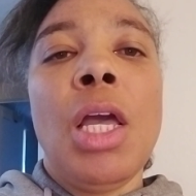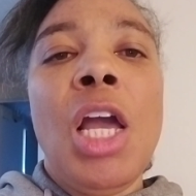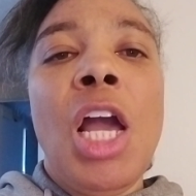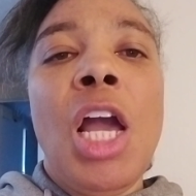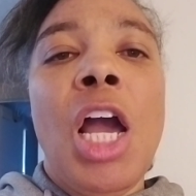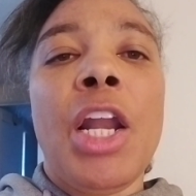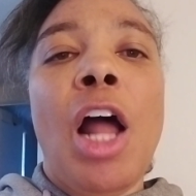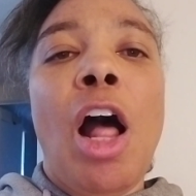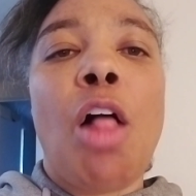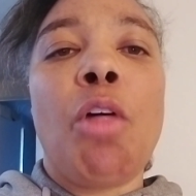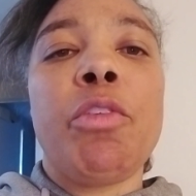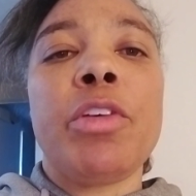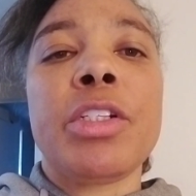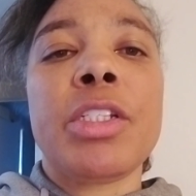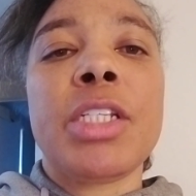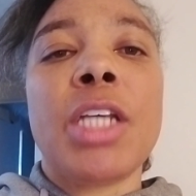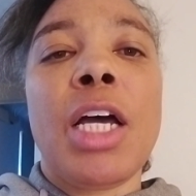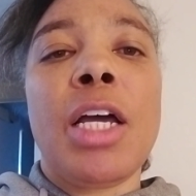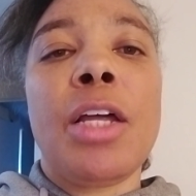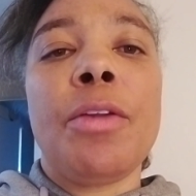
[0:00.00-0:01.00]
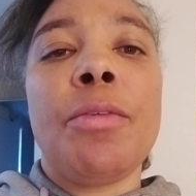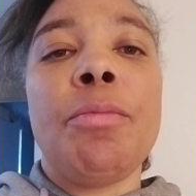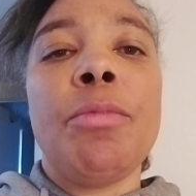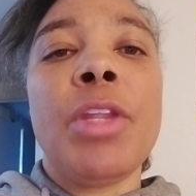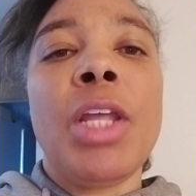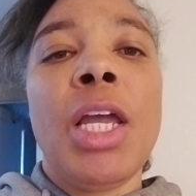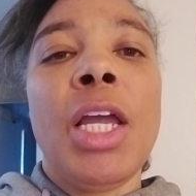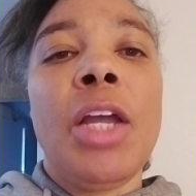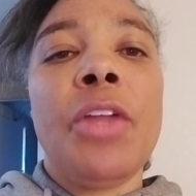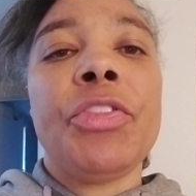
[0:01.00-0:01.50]
And all of a
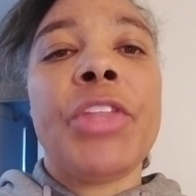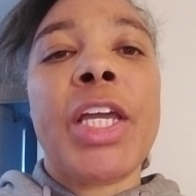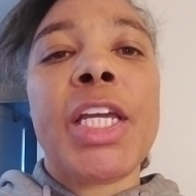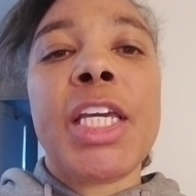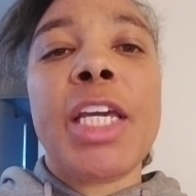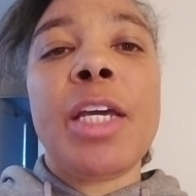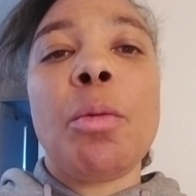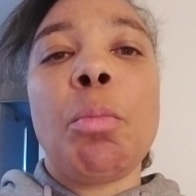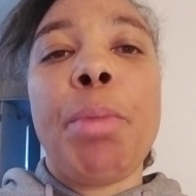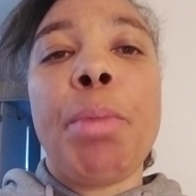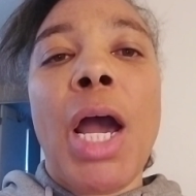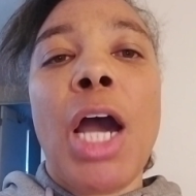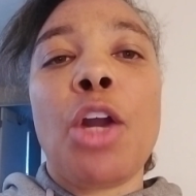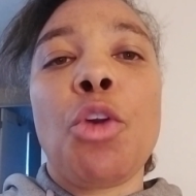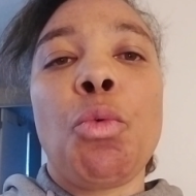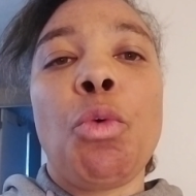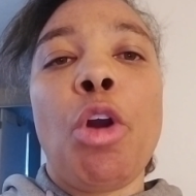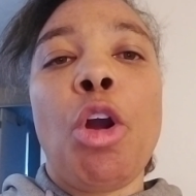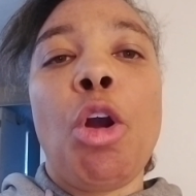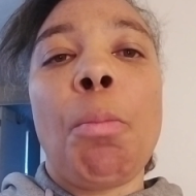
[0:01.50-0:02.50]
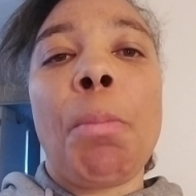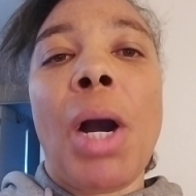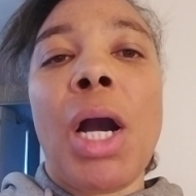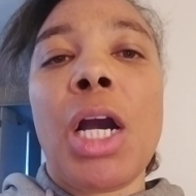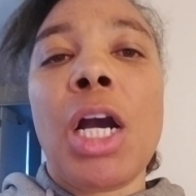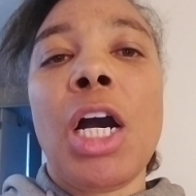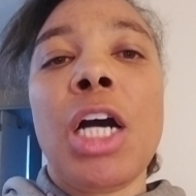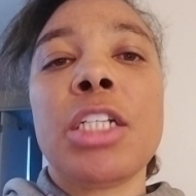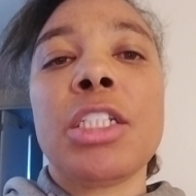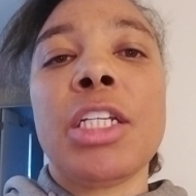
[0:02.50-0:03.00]
sudden, they get battering my
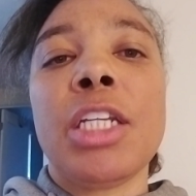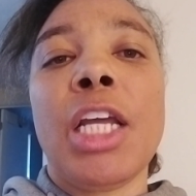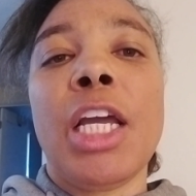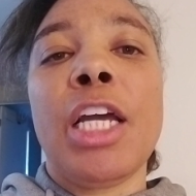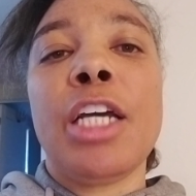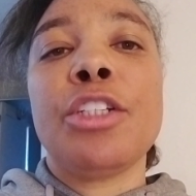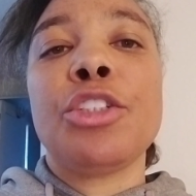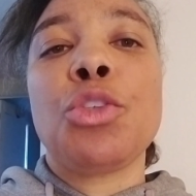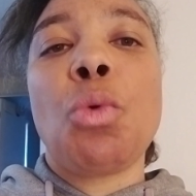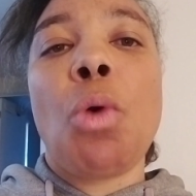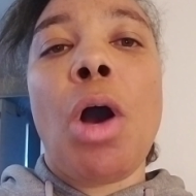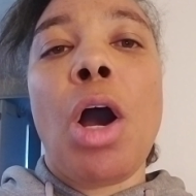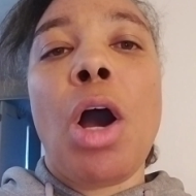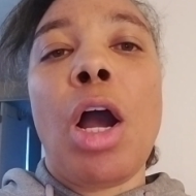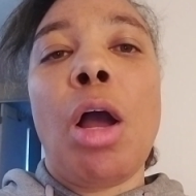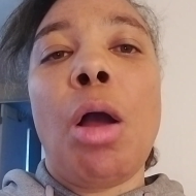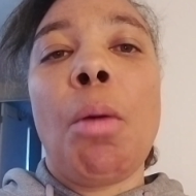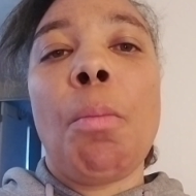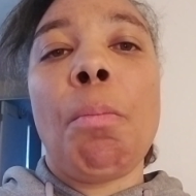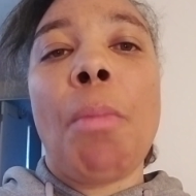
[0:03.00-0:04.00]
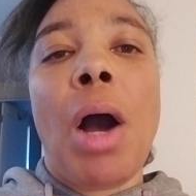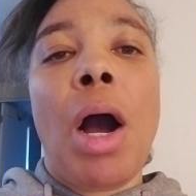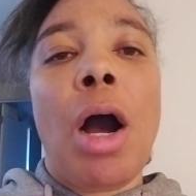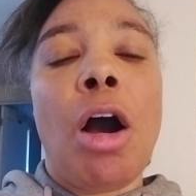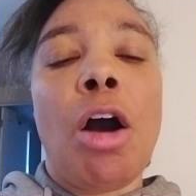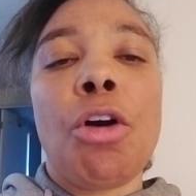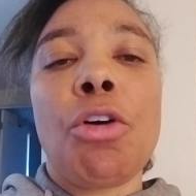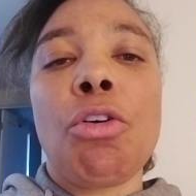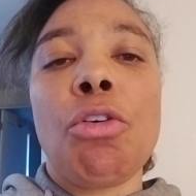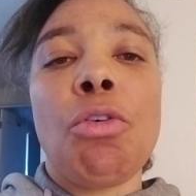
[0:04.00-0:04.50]
cousin Antoine,
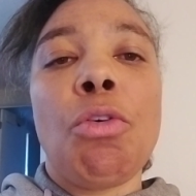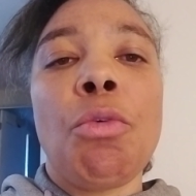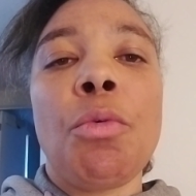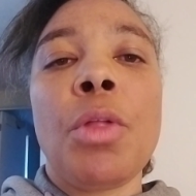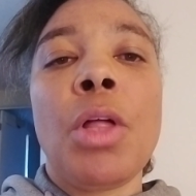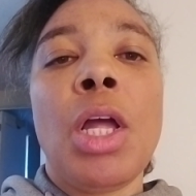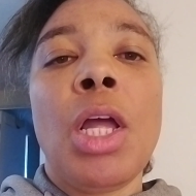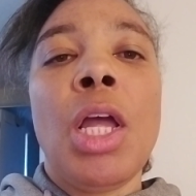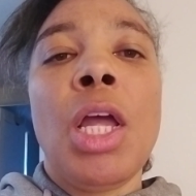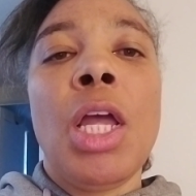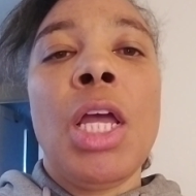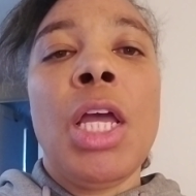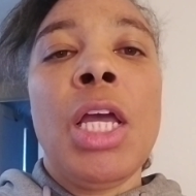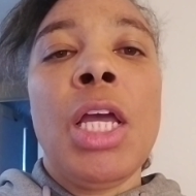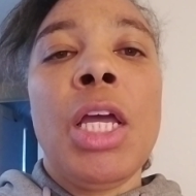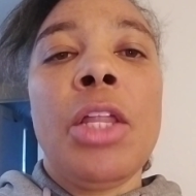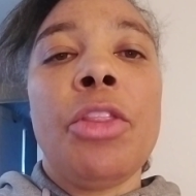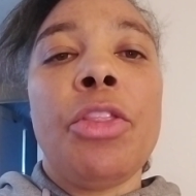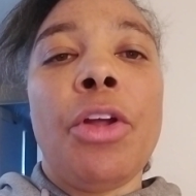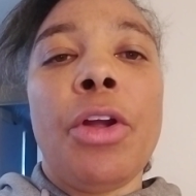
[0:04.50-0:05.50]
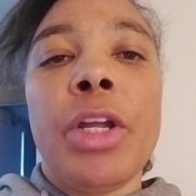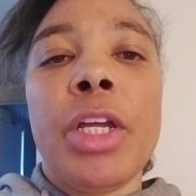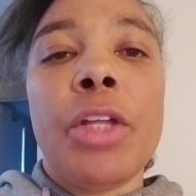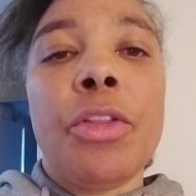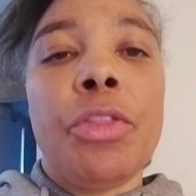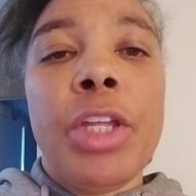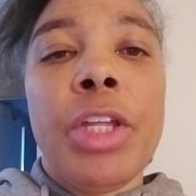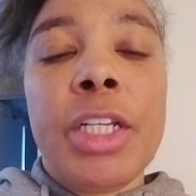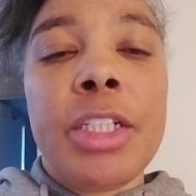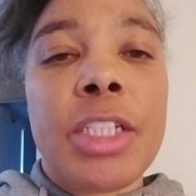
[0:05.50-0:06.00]
my uncle, my
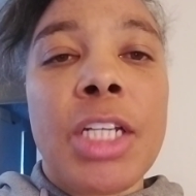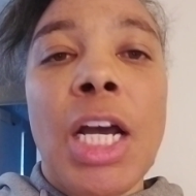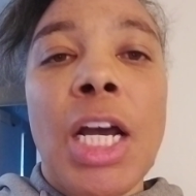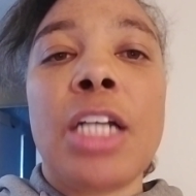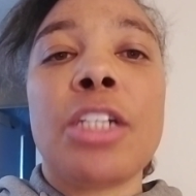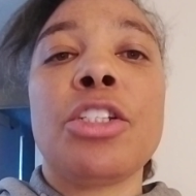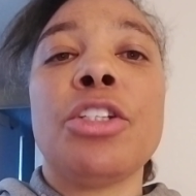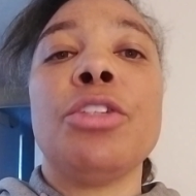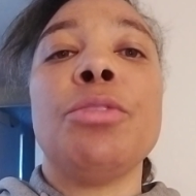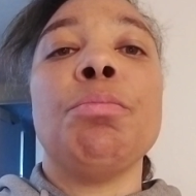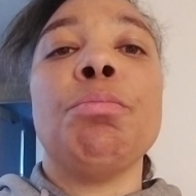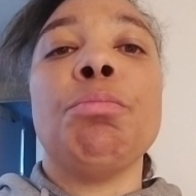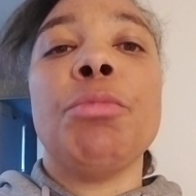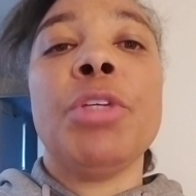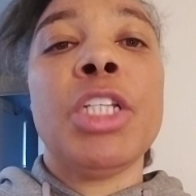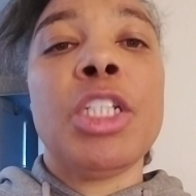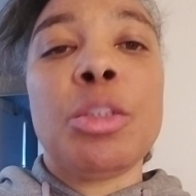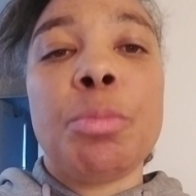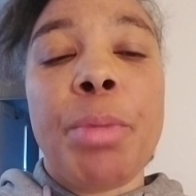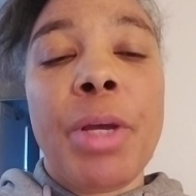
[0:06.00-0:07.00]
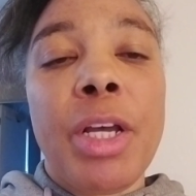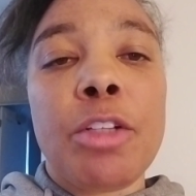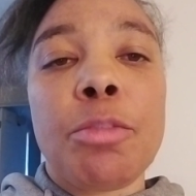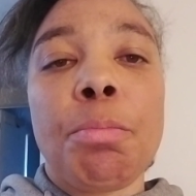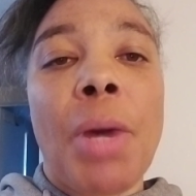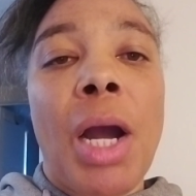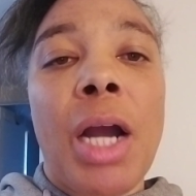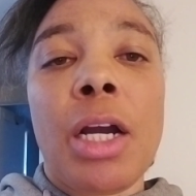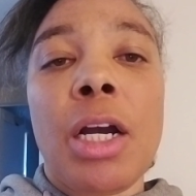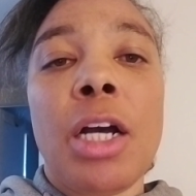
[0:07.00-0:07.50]

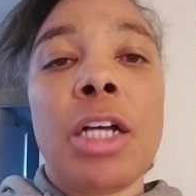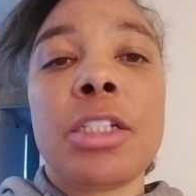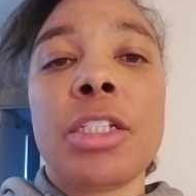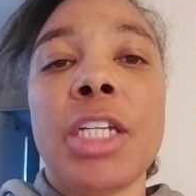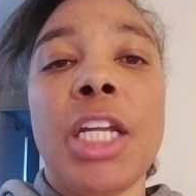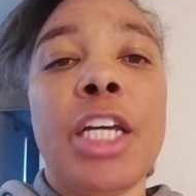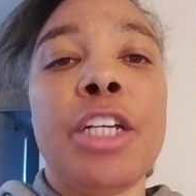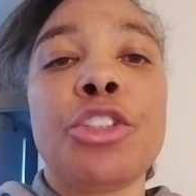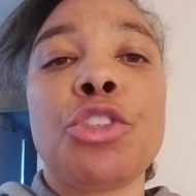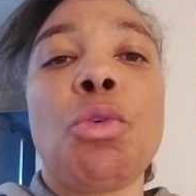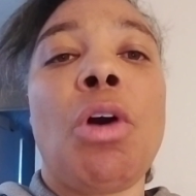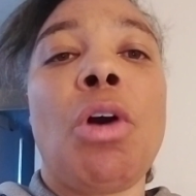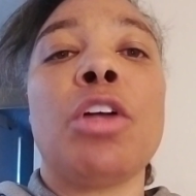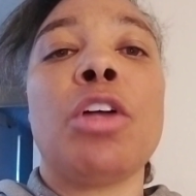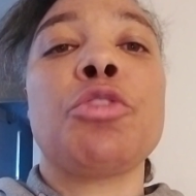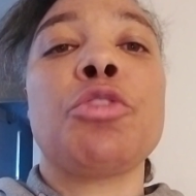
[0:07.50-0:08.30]
cousin Antoine's